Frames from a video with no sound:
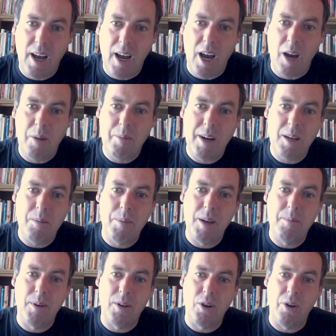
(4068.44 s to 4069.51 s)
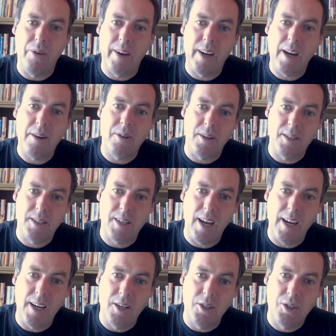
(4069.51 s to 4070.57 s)
How many people going out on
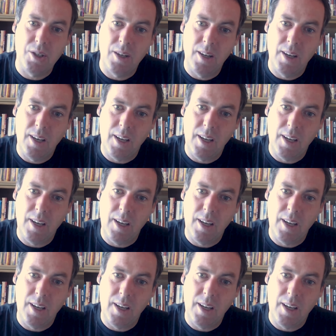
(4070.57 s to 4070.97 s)
stage